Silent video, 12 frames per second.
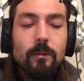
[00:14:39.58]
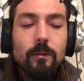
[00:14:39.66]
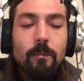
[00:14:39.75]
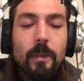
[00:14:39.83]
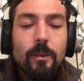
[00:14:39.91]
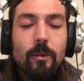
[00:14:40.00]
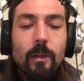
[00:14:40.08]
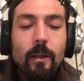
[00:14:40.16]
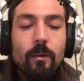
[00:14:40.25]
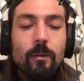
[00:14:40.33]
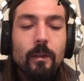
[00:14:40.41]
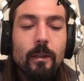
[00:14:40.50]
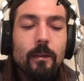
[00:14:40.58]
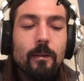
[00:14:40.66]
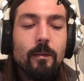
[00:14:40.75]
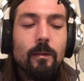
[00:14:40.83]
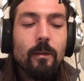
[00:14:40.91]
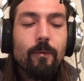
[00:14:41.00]
Mental health
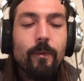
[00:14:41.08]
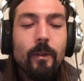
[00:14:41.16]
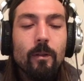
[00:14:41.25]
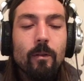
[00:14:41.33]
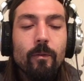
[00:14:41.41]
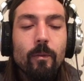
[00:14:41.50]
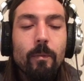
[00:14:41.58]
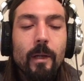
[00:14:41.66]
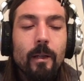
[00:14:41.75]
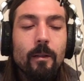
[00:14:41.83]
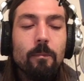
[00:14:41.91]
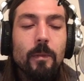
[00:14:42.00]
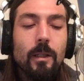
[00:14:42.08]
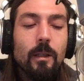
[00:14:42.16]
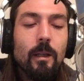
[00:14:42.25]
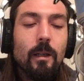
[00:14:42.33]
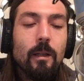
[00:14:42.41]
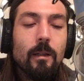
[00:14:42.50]
and the fear of abandonment
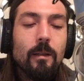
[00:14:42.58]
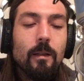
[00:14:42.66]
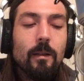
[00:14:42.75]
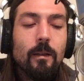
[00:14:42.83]
and